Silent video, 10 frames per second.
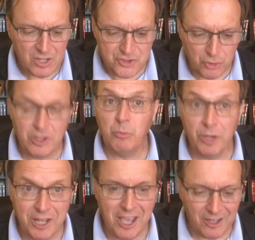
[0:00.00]
So they
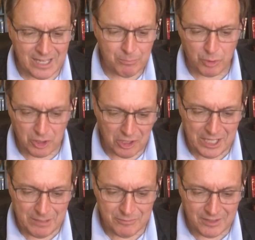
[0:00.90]
went out and
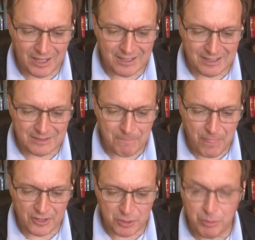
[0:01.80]
proclaimed uh,
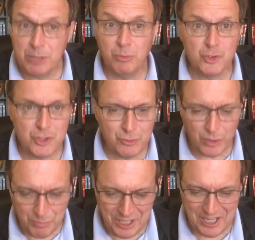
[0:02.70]
that the people should
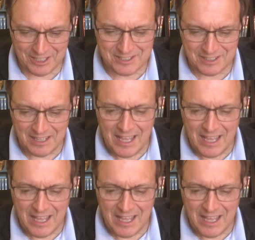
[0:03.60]
repent,